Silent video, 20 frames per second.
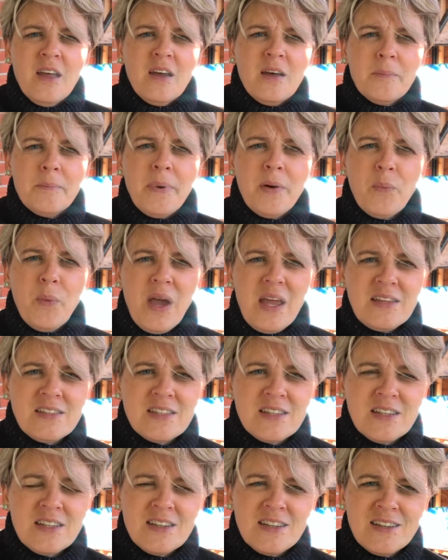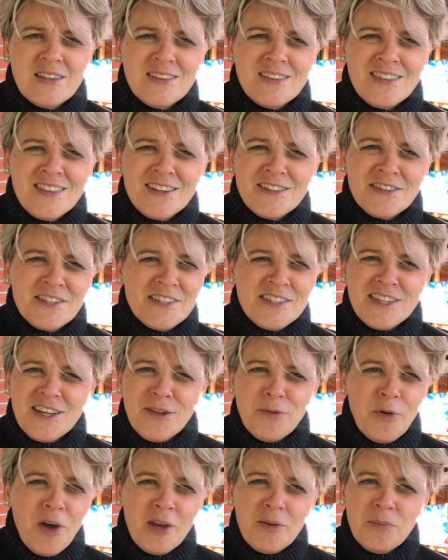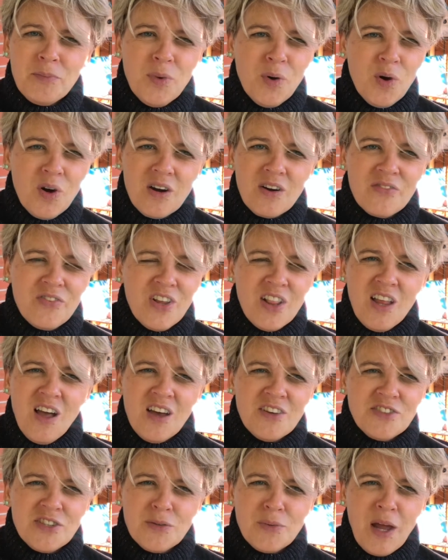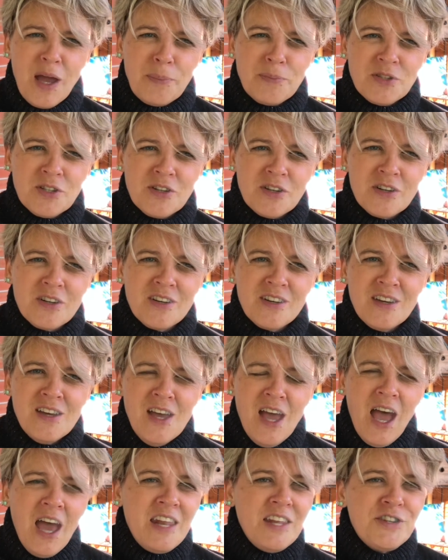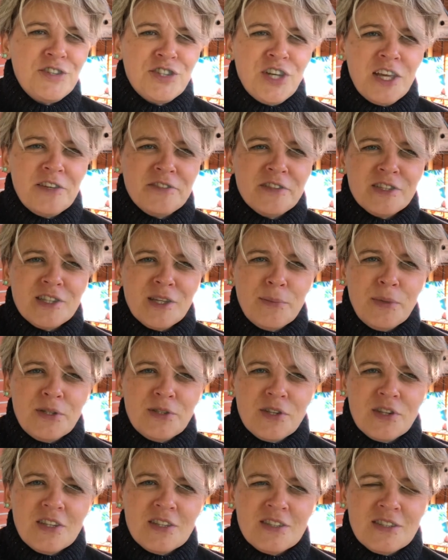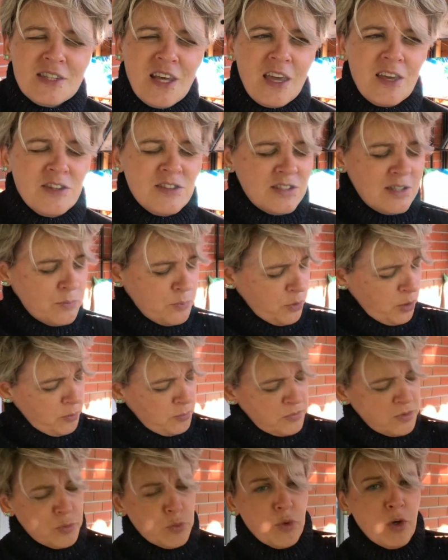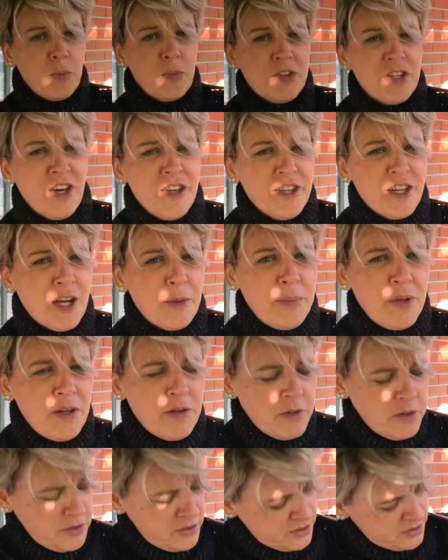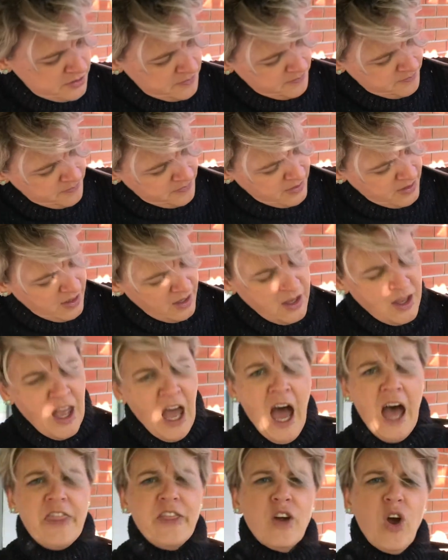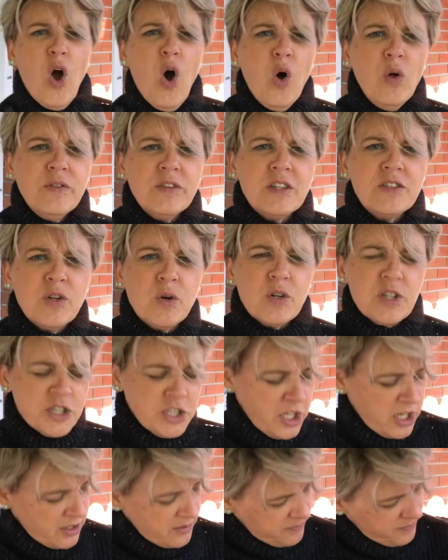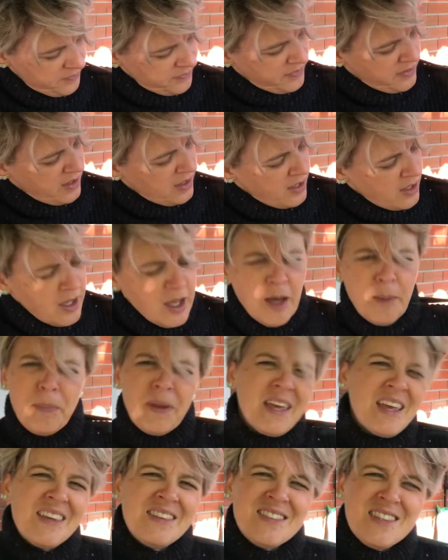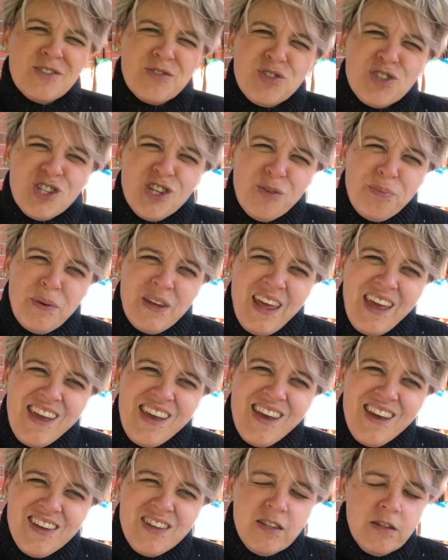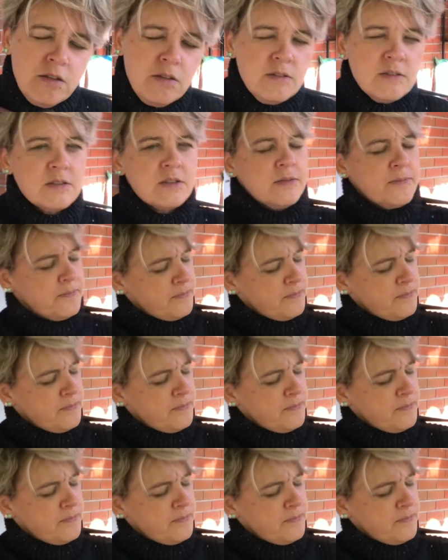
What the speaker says: But wait, there's still one more velociraptor, and it chases them into the sciencey room, the room with all the computers. And they're holding the door shut because the stupid handles